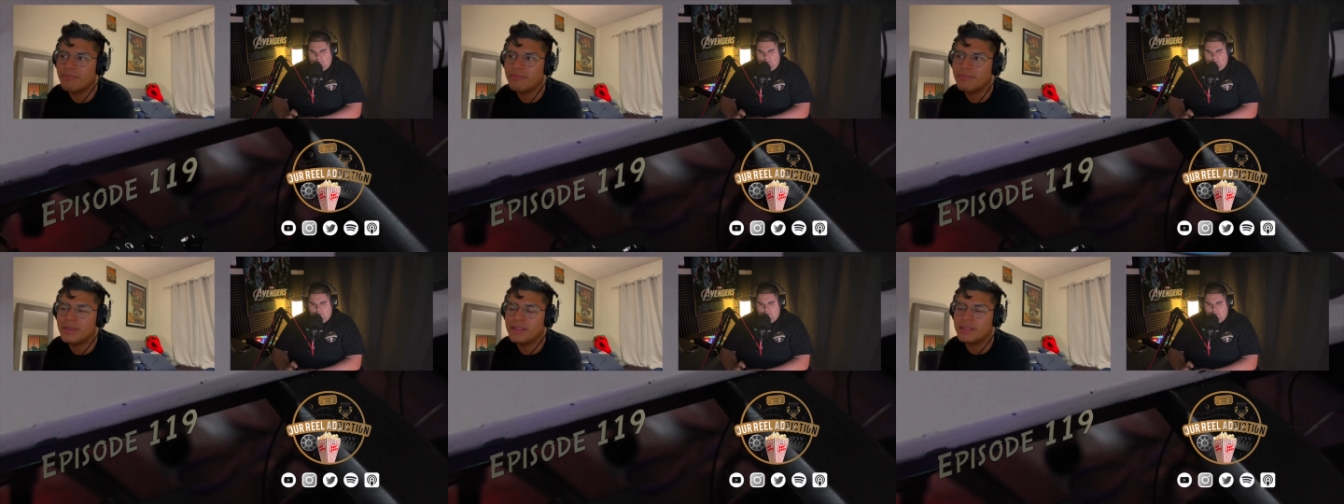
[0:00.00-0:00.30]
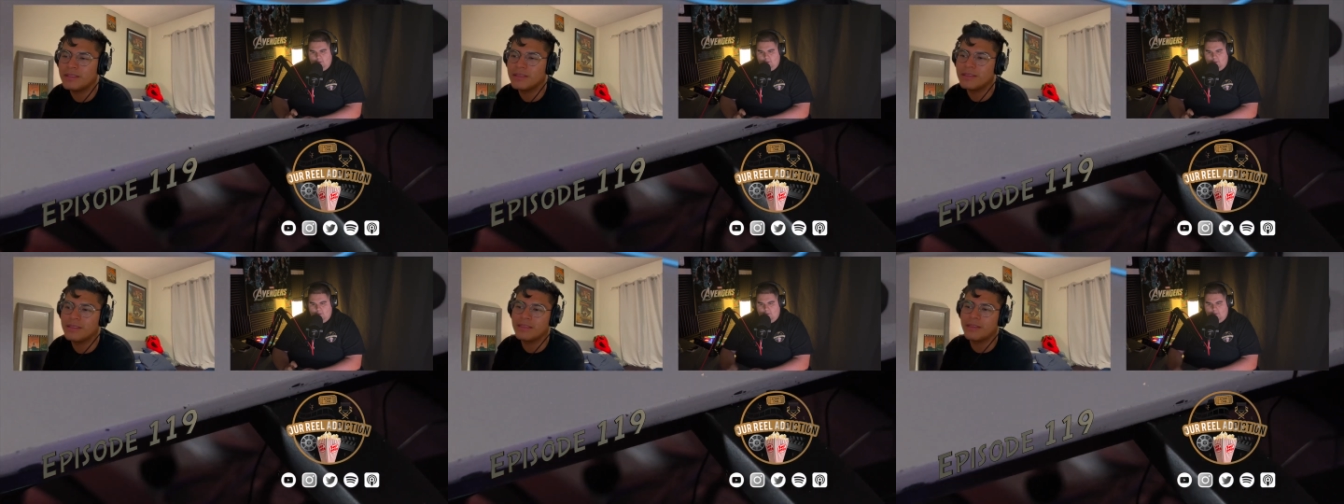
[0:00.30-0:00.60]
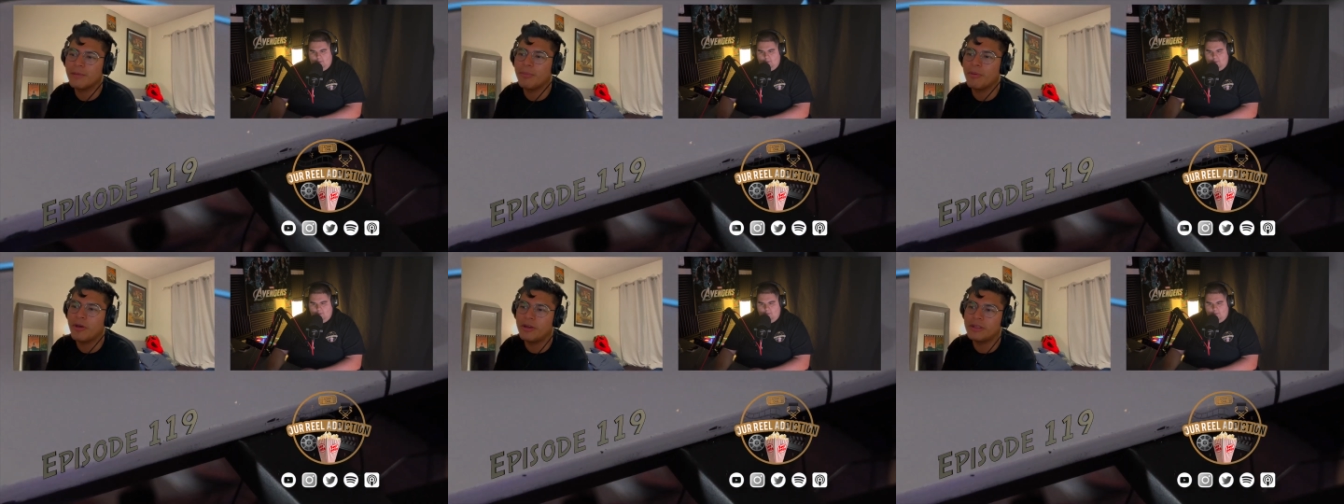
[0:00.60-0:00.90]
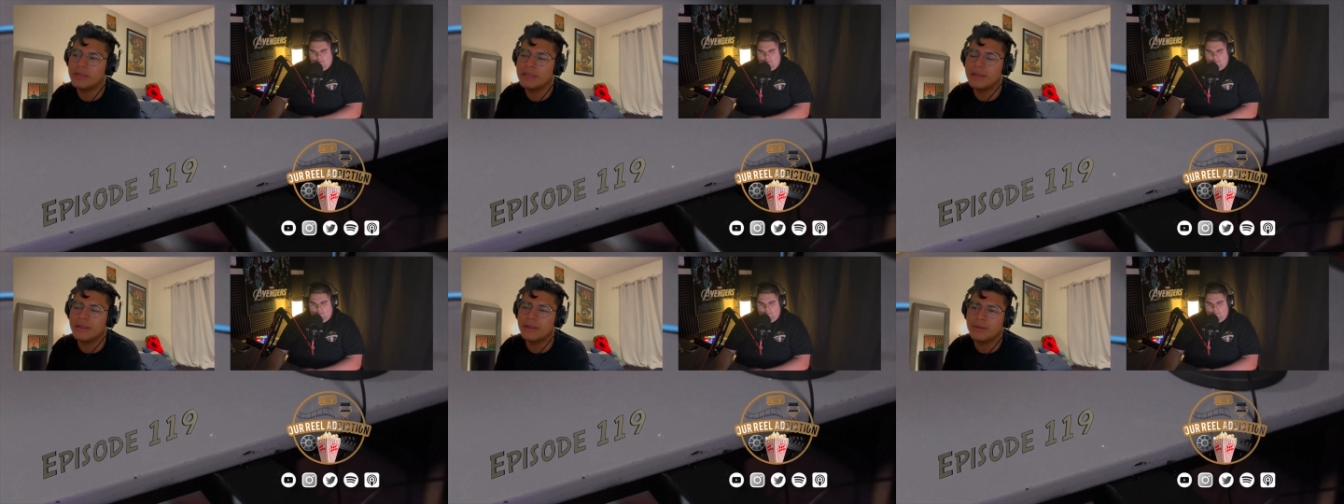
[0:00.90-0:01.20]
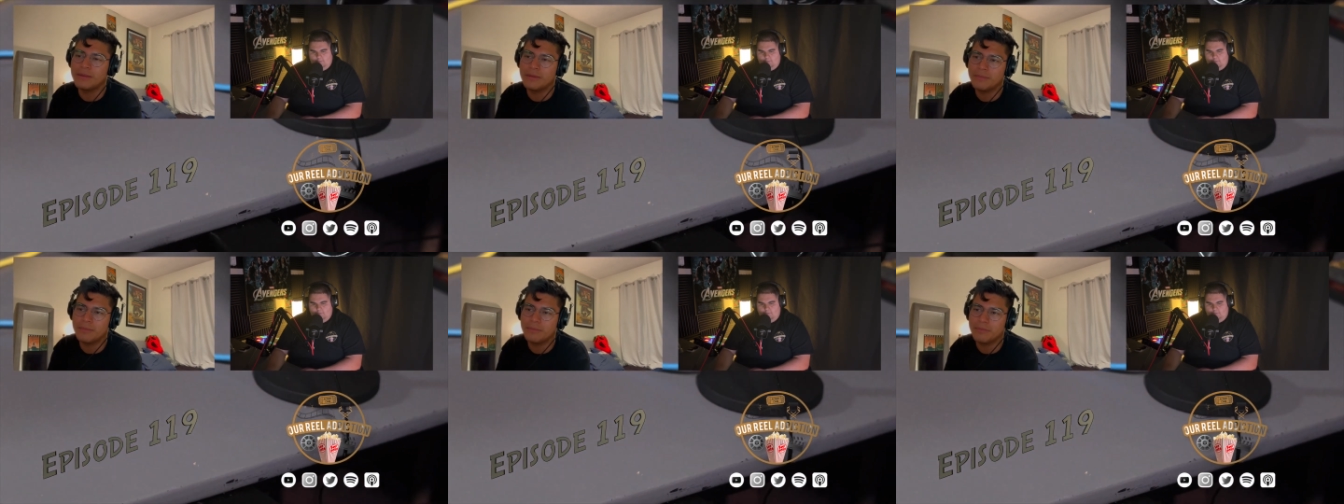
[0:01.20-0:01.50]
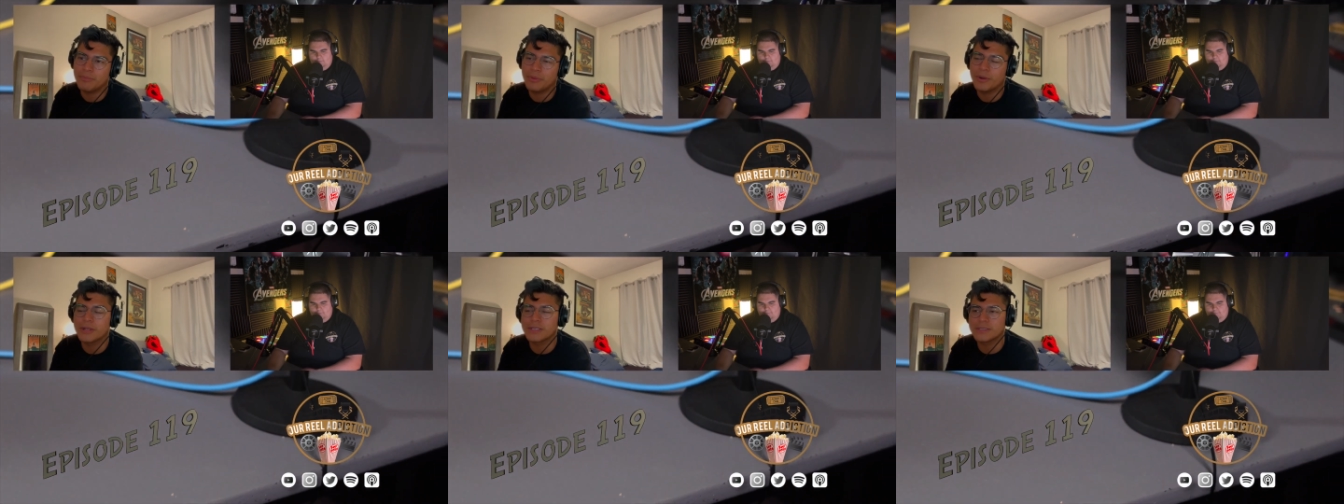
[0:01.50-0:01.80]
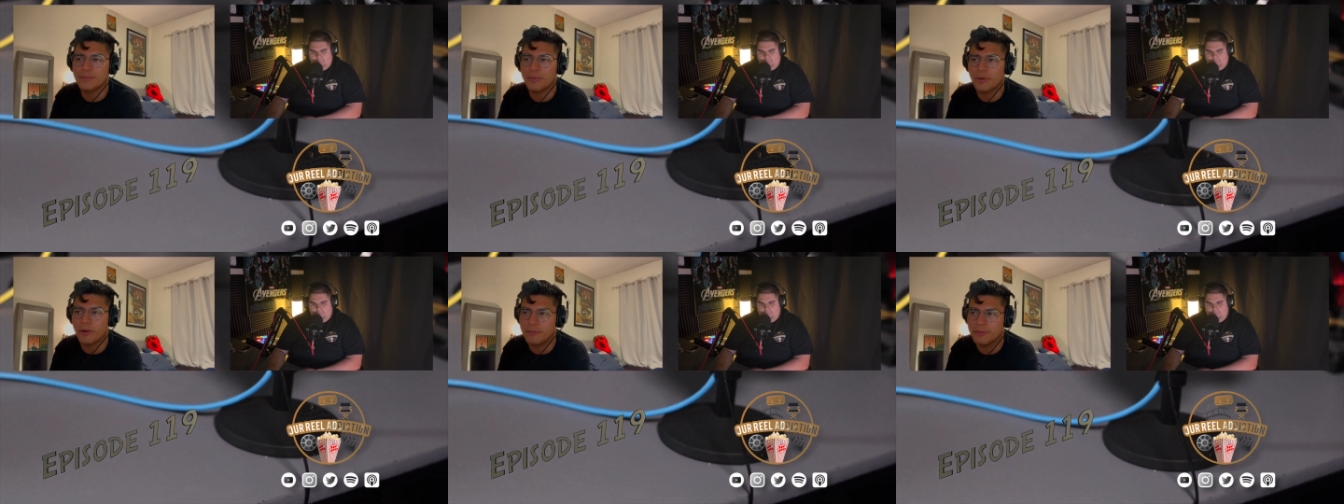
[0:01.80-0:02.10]
in the Pawnee Parks
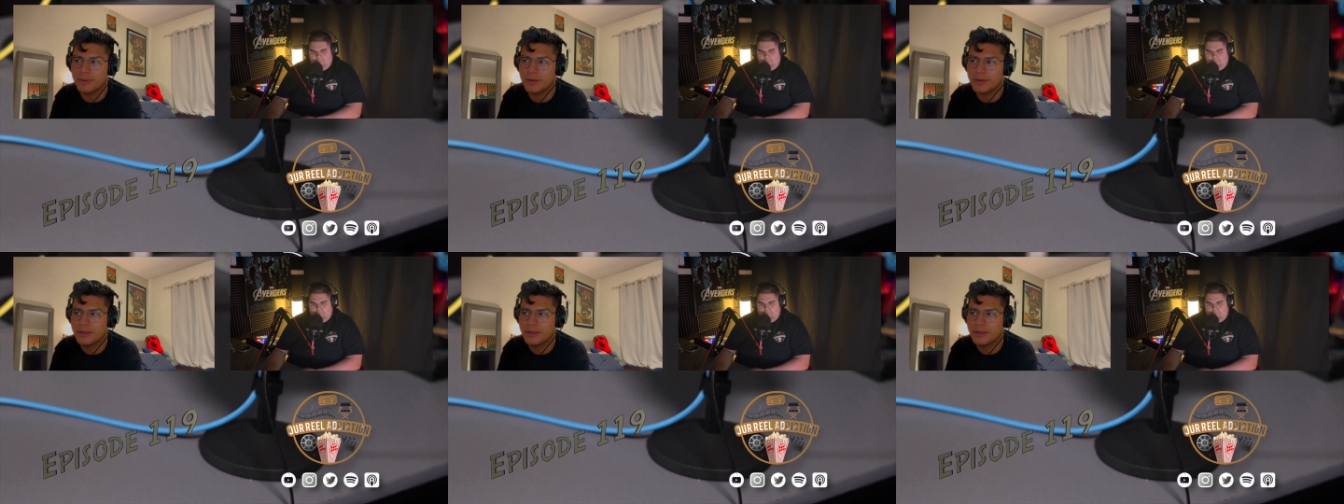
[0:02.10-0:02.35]
Department.